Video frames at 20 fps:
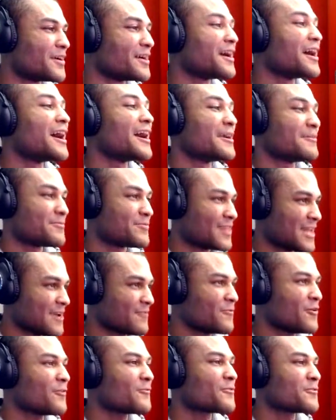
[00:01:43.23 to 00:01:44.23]
but I am
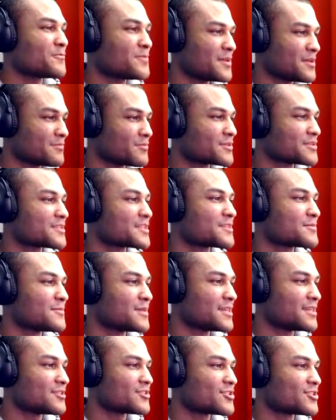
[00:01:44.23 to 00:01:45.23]
thankful for being
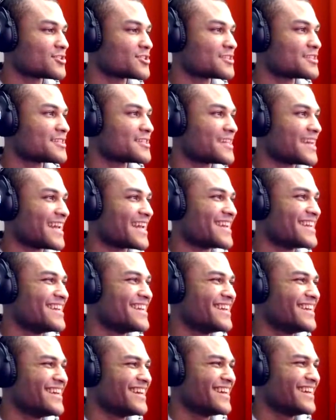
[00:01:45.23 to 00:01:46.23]
Princess Peach today.